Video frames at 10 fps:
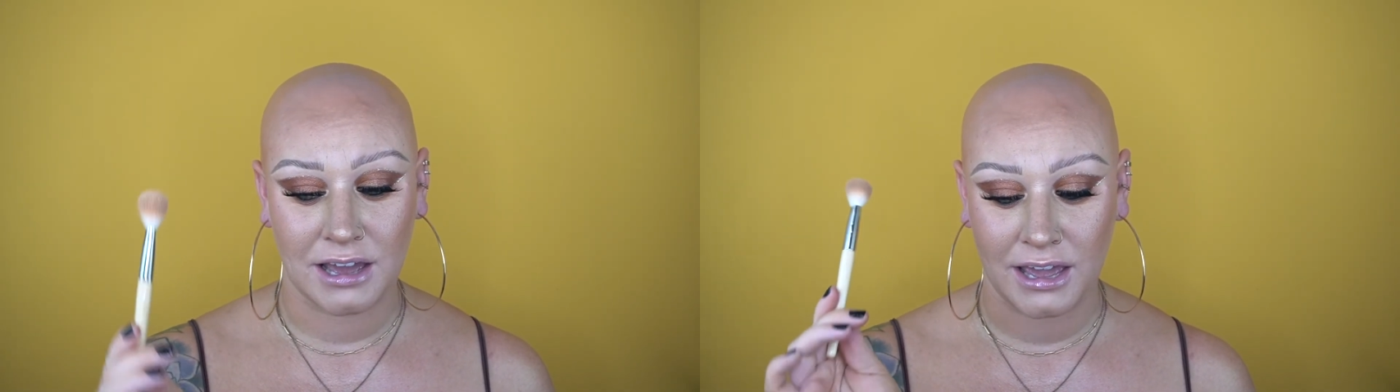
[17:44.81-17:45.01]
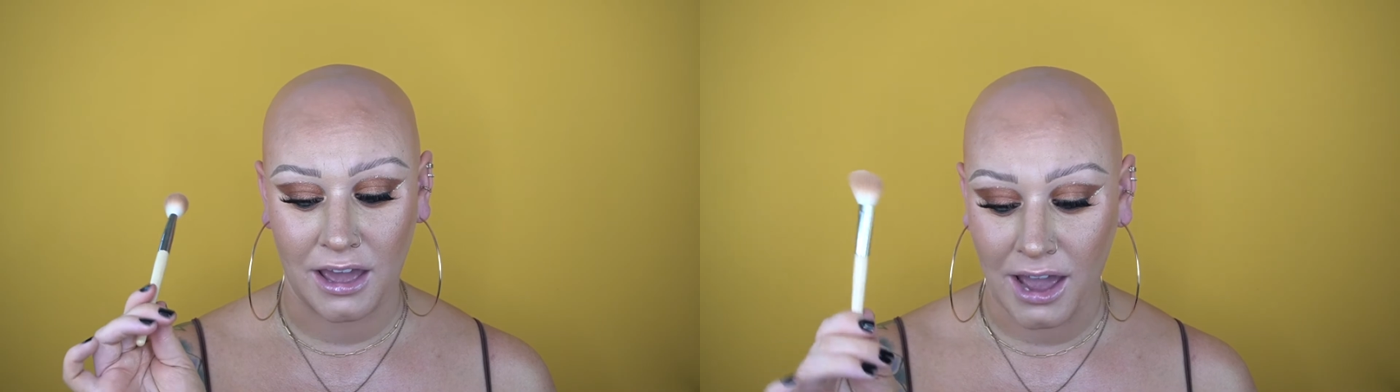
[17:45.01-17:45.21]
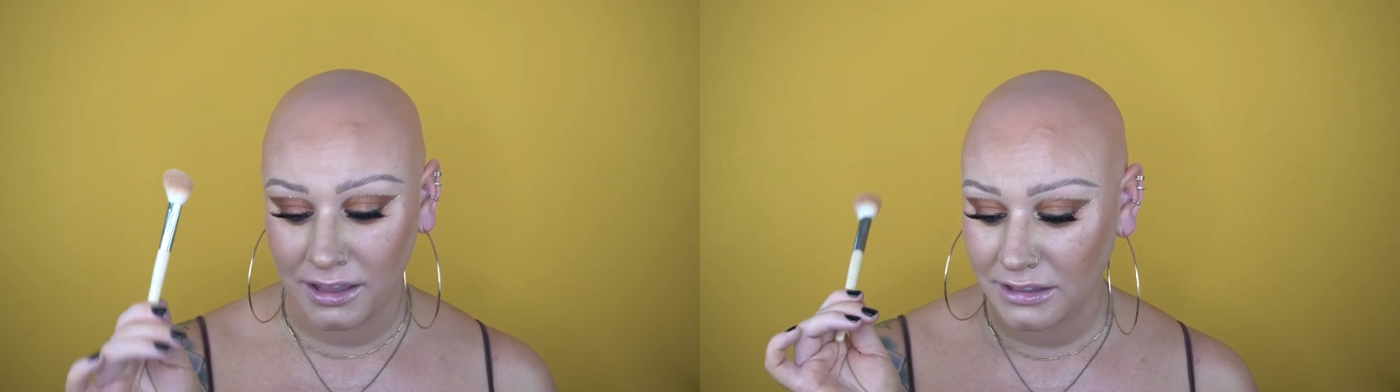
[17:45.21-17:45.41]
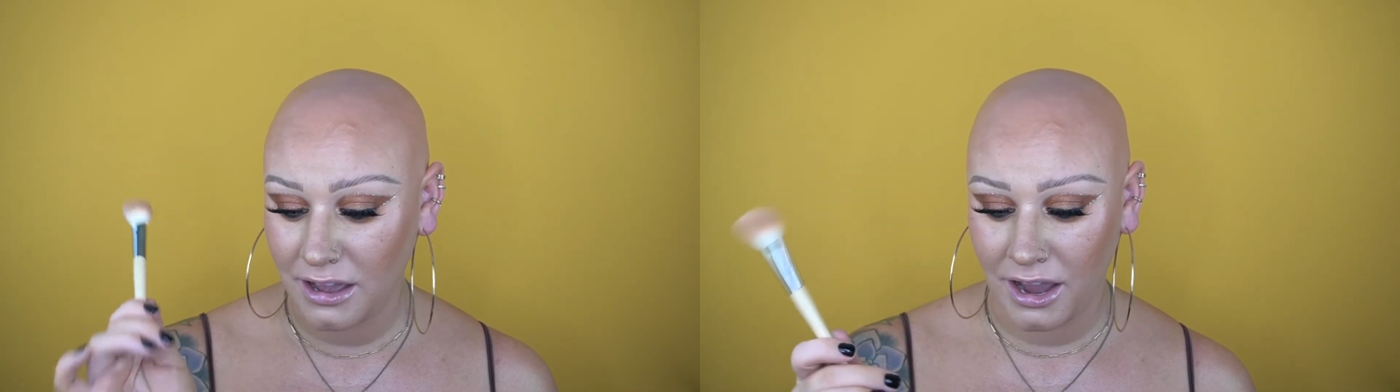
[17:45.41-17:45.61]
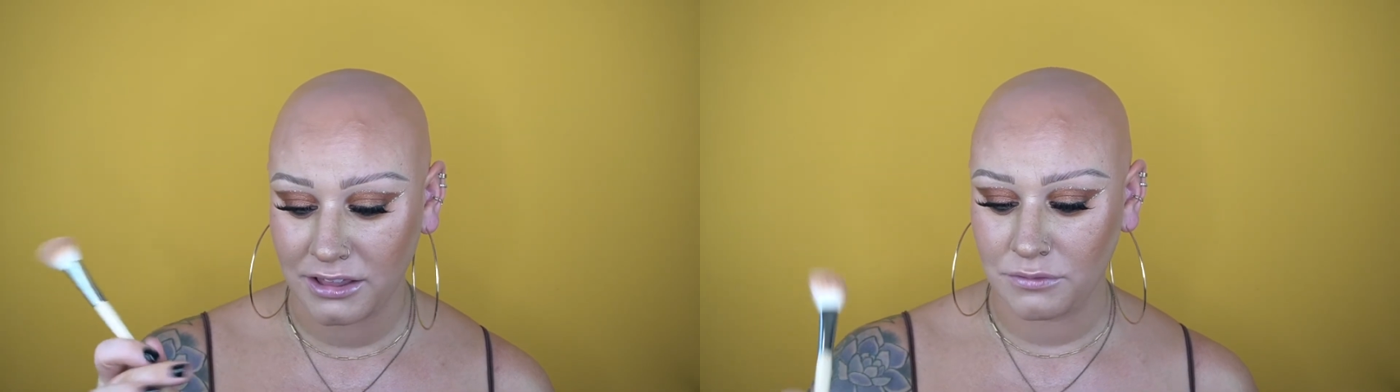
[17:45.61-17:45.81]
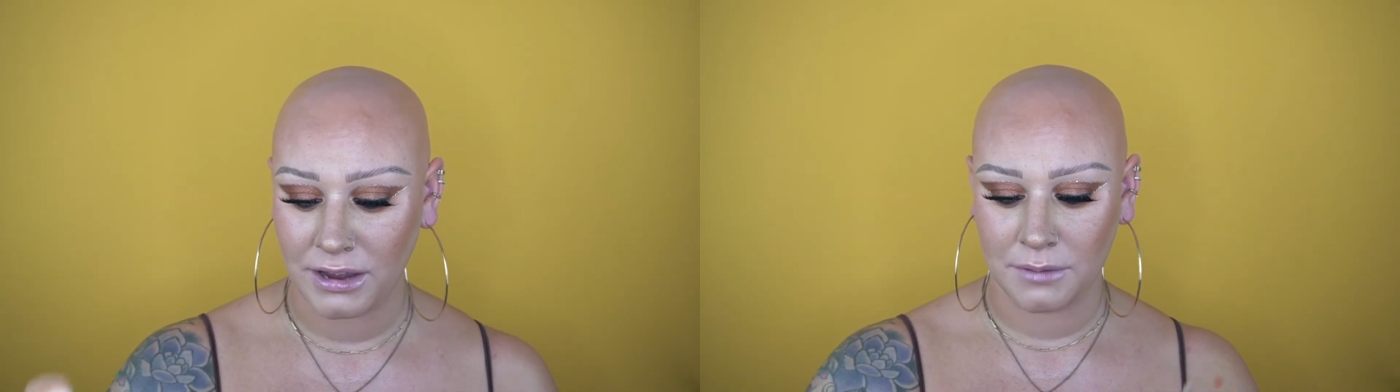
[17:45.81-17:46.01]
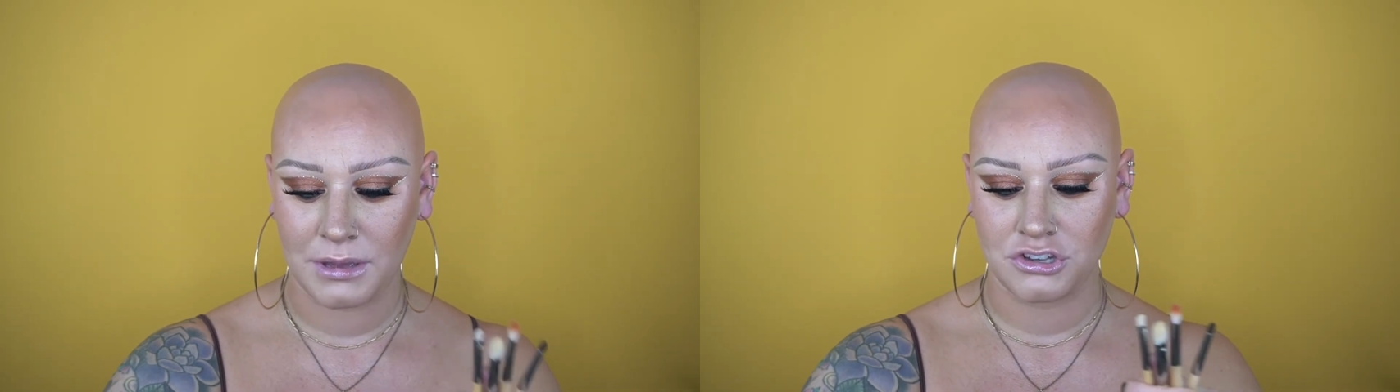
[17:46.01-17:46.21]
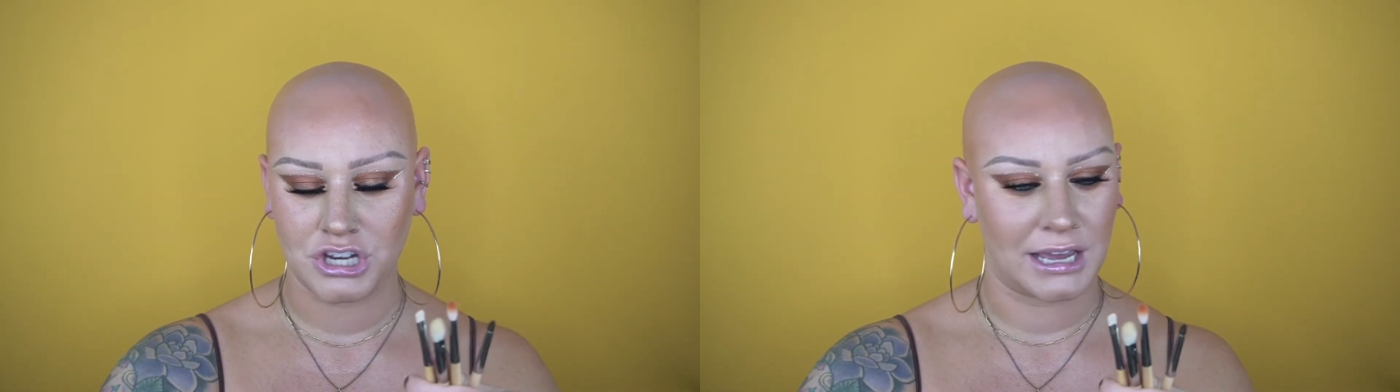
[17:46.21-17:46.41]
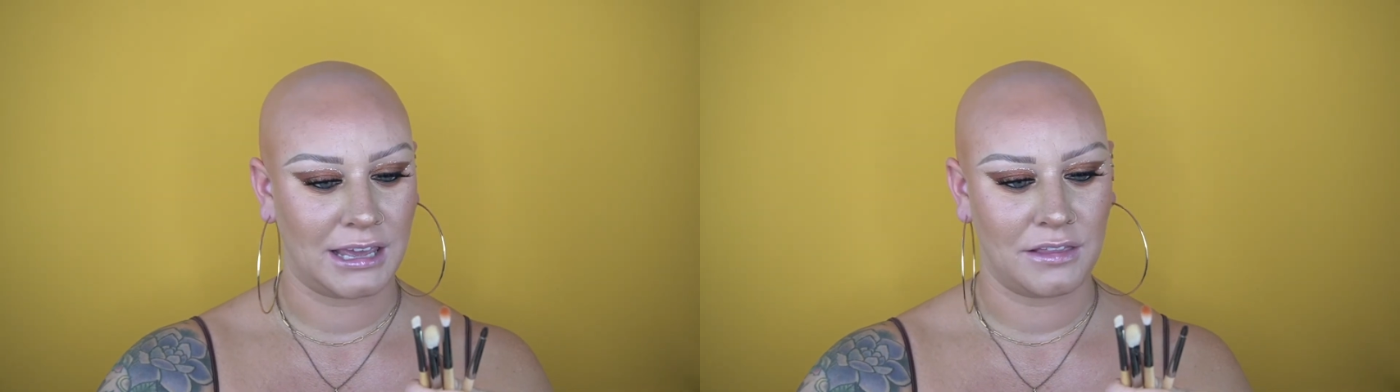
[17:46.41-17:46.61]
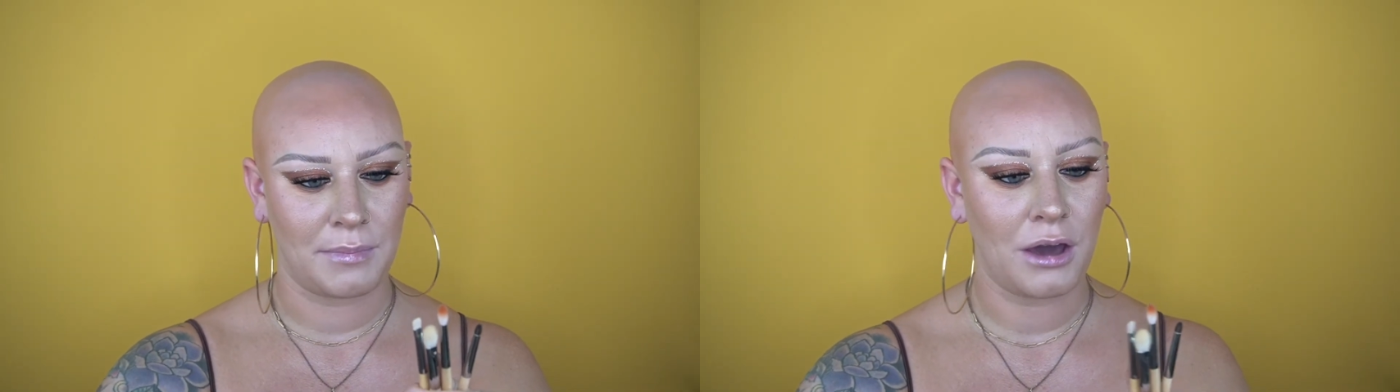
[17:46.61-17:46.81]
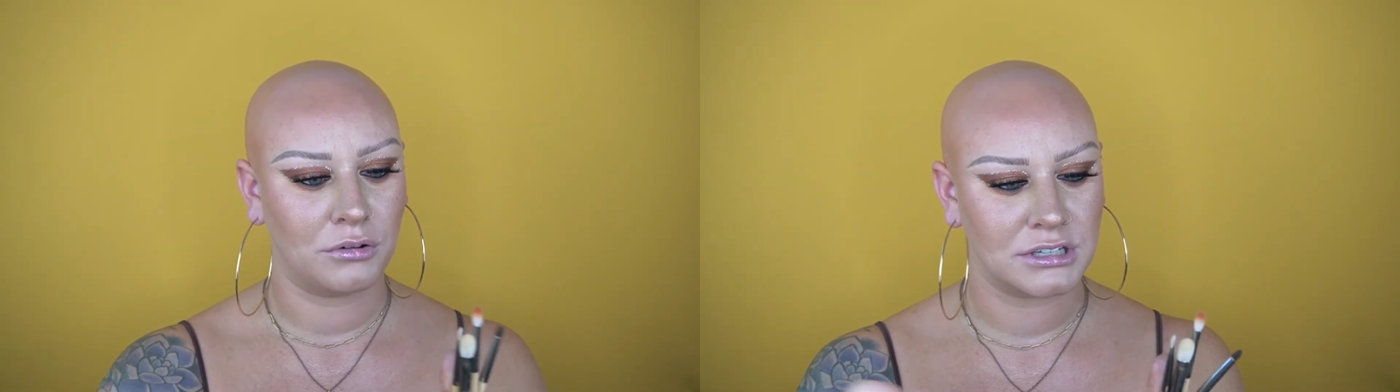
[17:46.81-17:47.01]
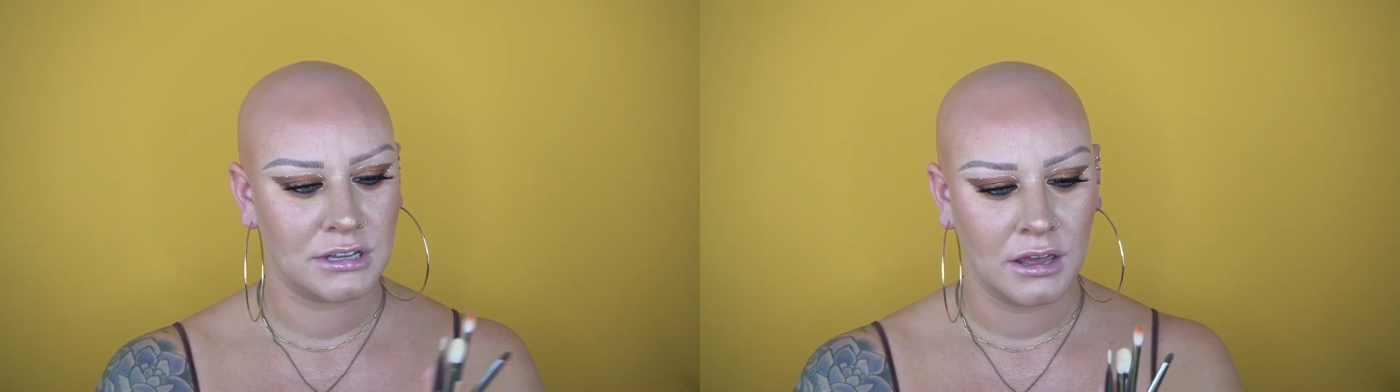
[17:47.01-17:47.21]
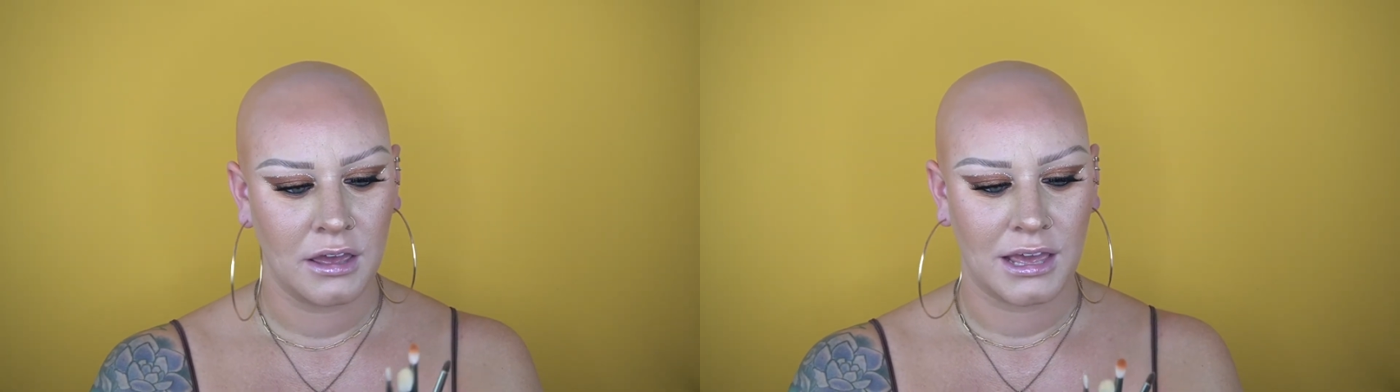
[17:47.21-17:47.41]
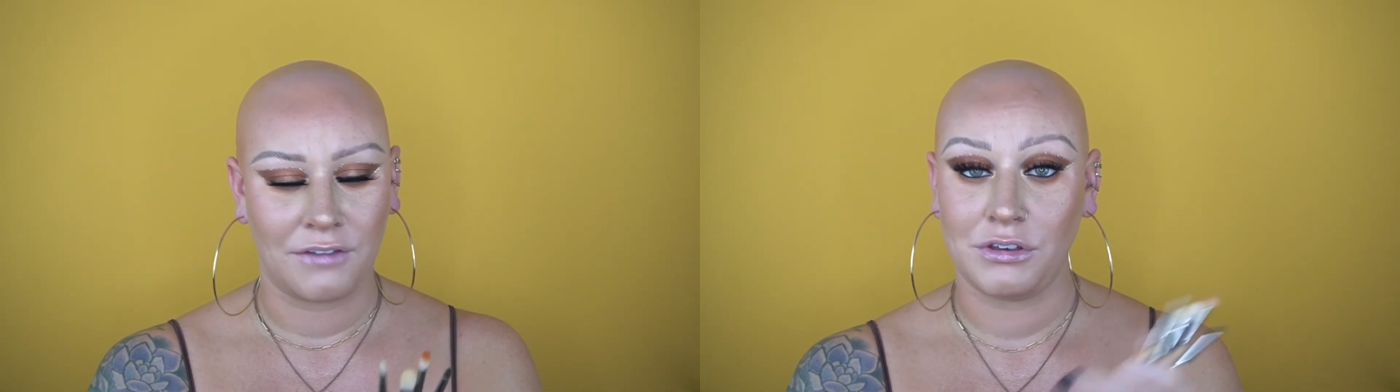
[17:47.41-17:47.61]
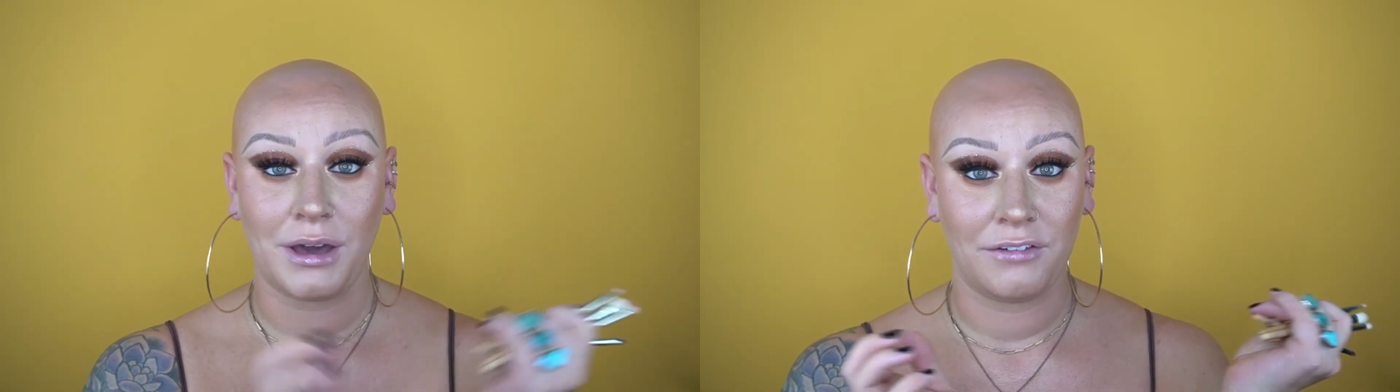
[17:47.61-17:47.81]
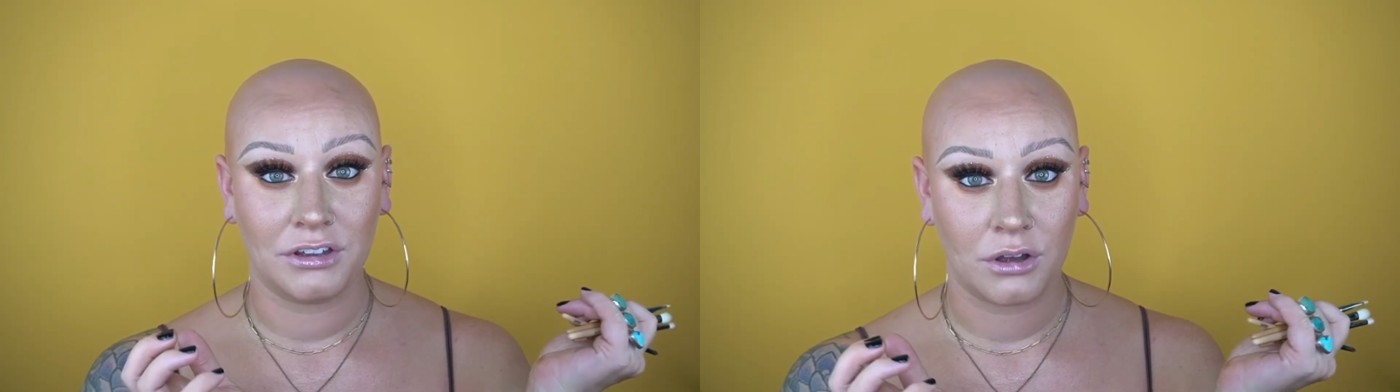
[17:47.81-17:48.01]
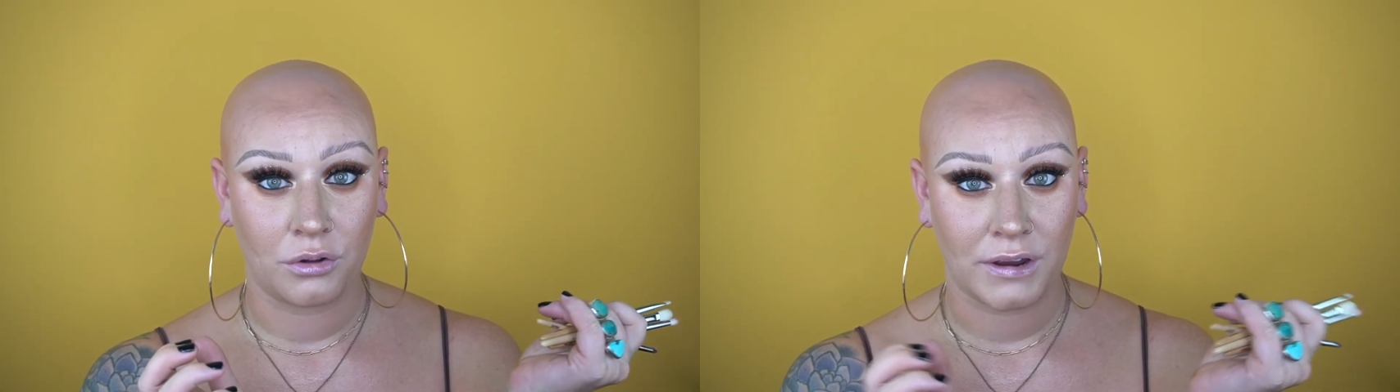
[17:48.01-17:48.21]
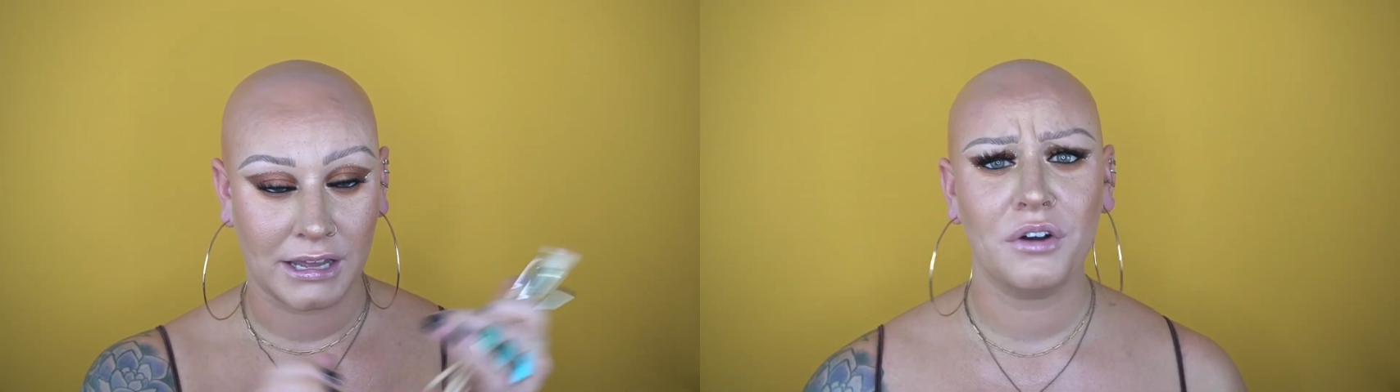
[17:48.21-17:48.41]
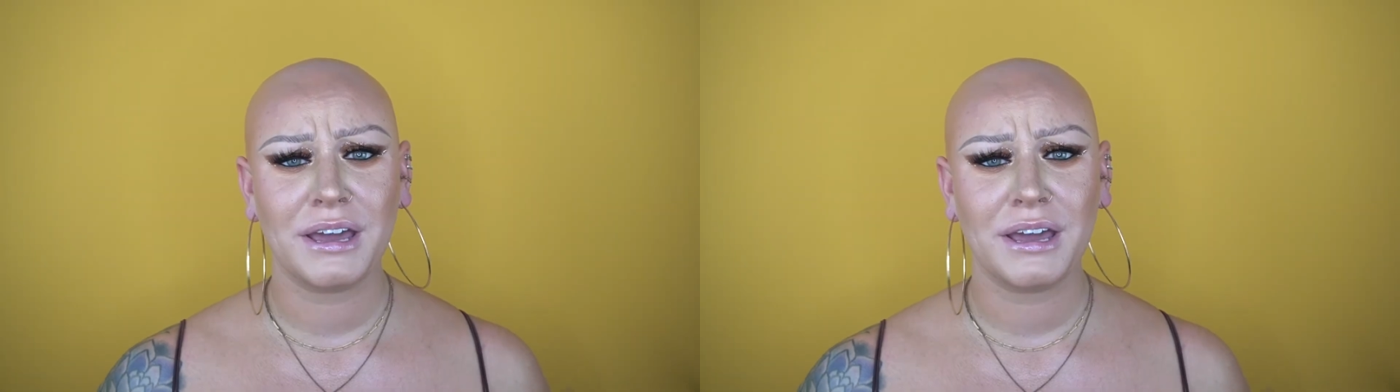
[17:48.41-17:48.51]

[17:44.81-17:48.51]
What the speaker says: I highly recommend checking them out if you haven't already.